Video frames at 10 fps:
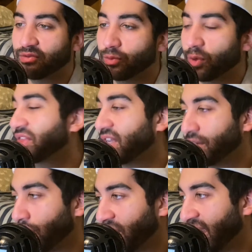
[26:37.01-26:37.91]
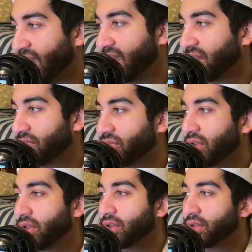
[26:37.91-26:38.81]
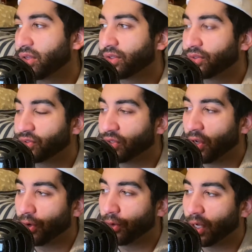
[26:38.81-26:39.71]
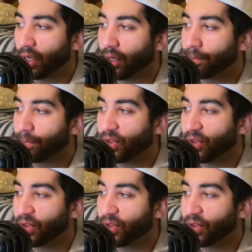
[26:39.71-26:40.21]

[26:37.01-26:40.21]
and what they don't have. So,